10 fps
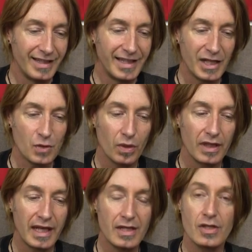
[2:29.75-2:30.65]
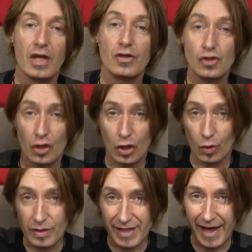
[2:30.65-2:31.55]
next one is to
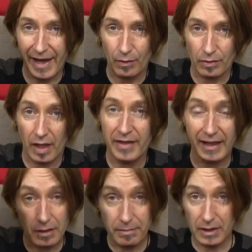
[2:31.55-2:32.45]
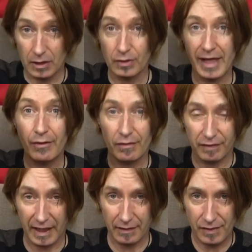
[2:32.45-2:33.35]
go down, and that can be to go down a
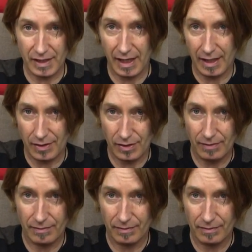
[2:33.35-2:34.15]
flight of stairs.